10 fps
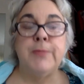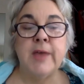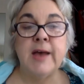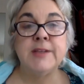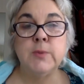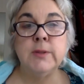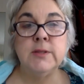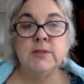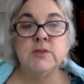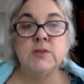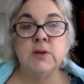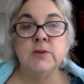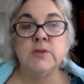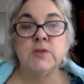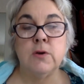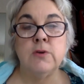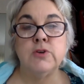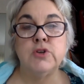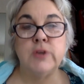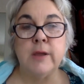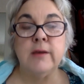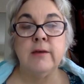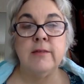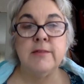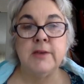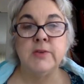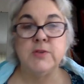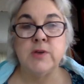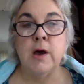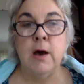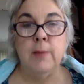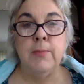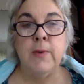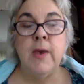that's when this is going to start shaking things up.